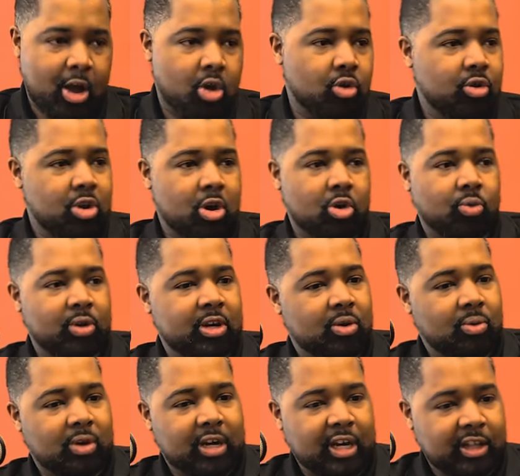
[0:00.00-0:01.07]
oh, no, we
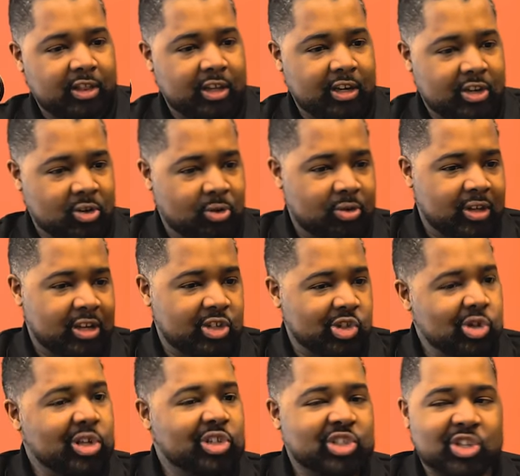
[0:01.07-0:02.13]
don't want anything to do with guns, you
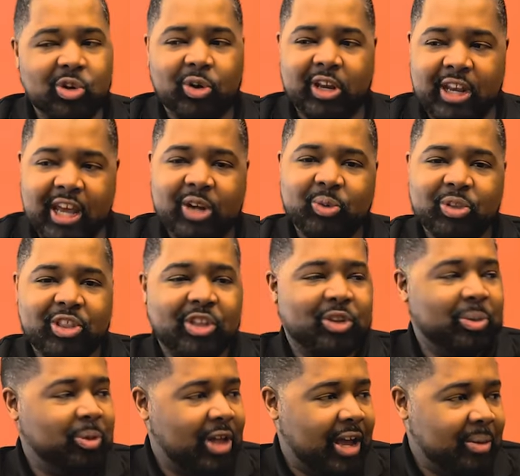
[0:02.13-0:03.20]
can still connect with
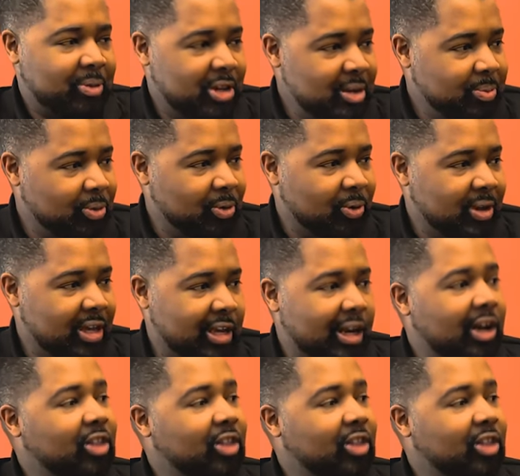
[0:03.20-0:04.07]
other black people in mm-hmm.